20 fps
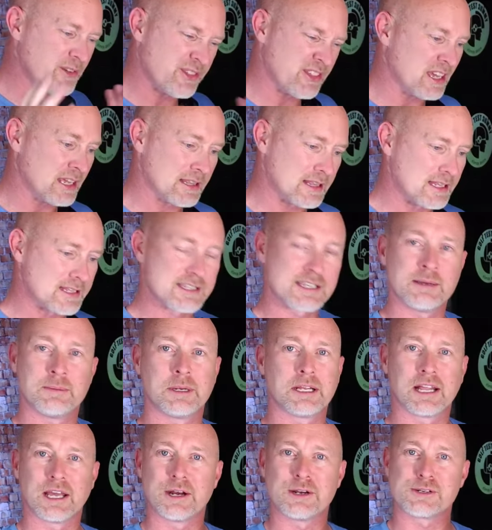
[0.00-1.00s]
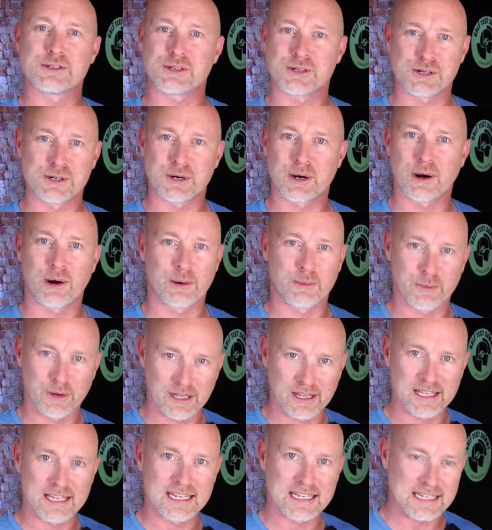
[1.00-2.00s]
you think that simulators are
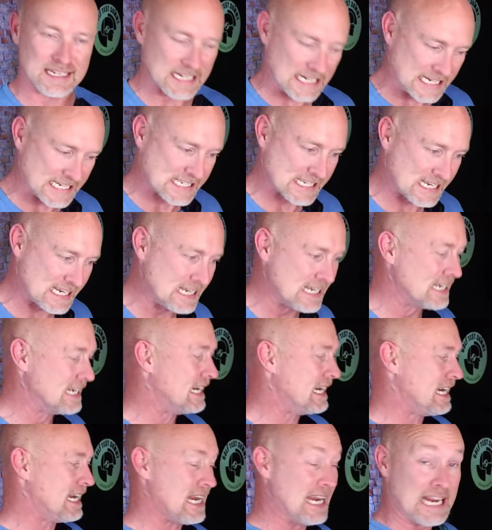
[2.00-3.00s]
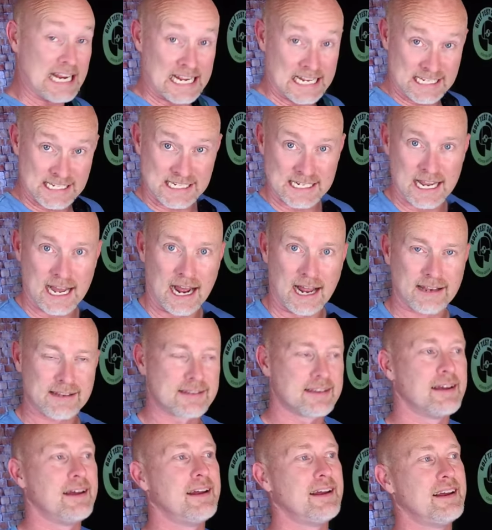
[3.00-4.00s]
really easy, it's
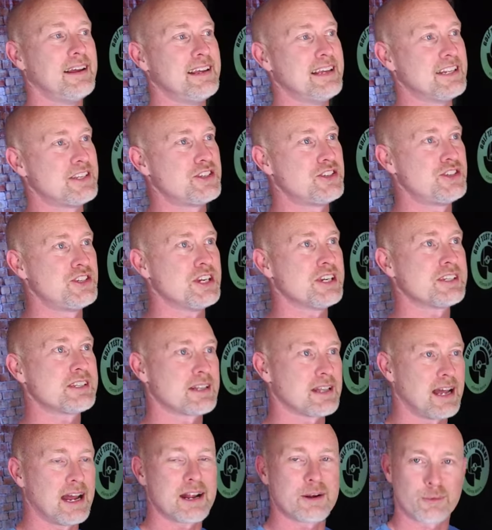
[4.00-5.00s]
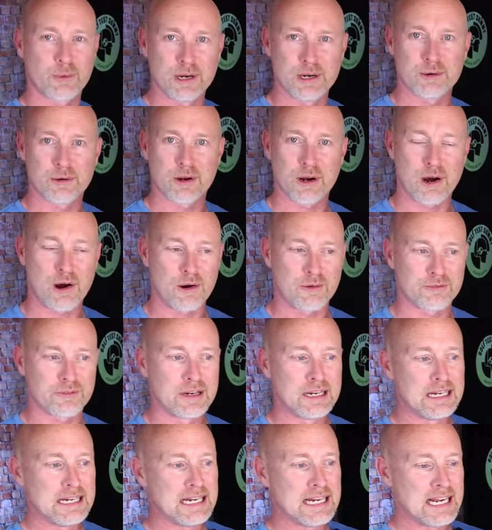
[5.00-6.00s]
not. It's just like real
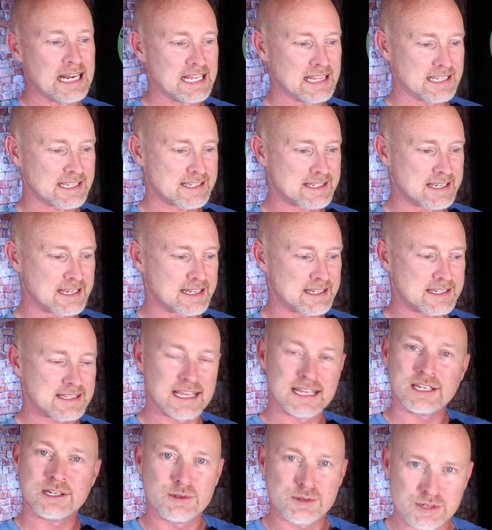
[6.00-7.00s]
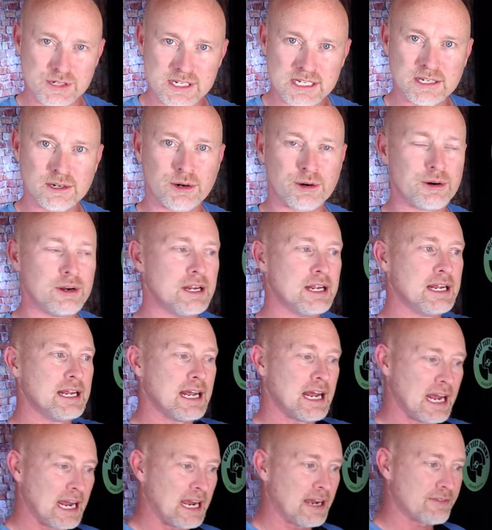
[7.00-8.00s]
golf in the sense that you still
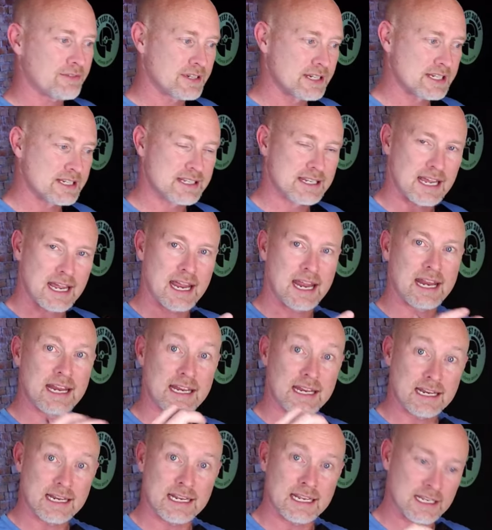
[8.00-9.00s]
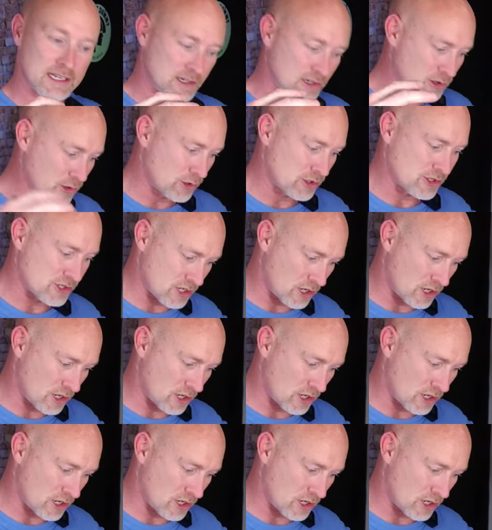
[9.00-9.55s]
have to stay in your